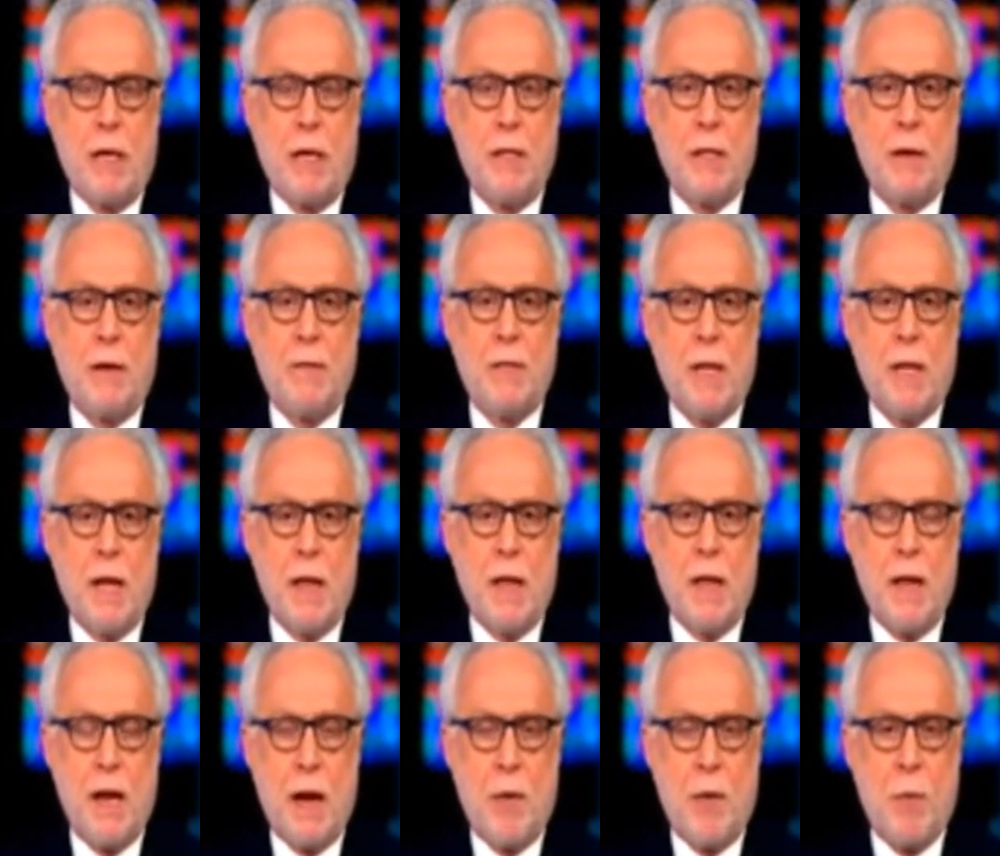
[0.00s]
Uh, Jeff
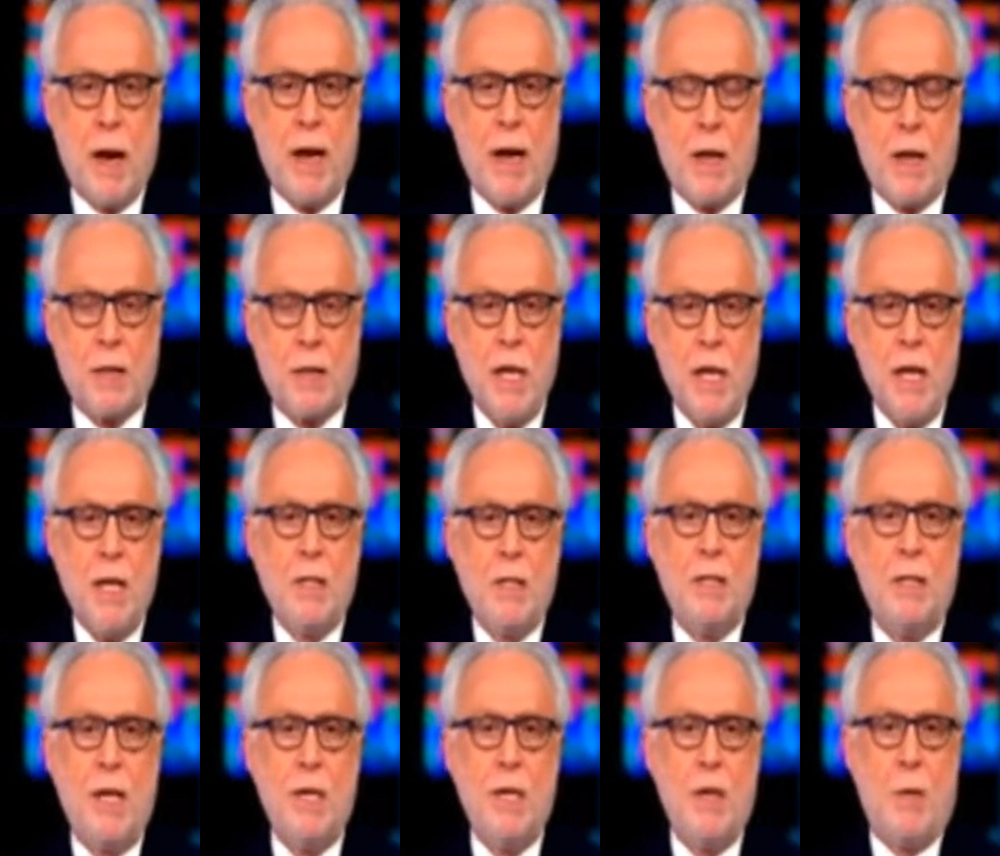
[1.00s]
Zeleny, our White House
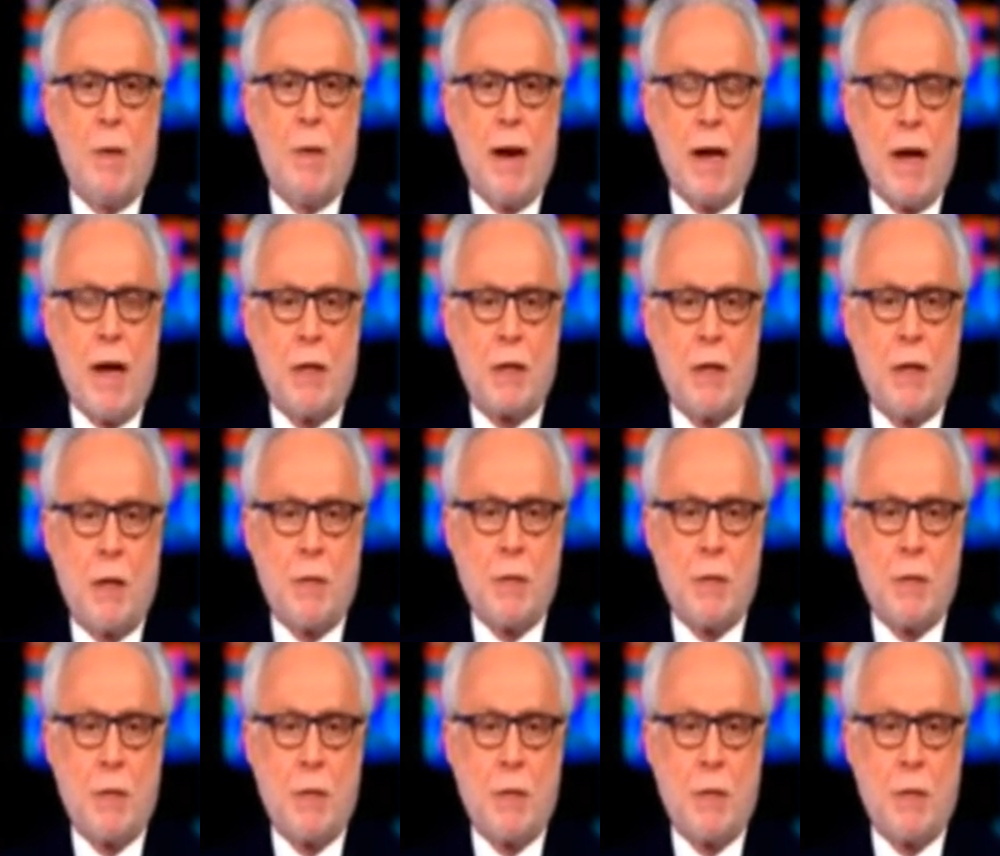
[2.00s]
senior White House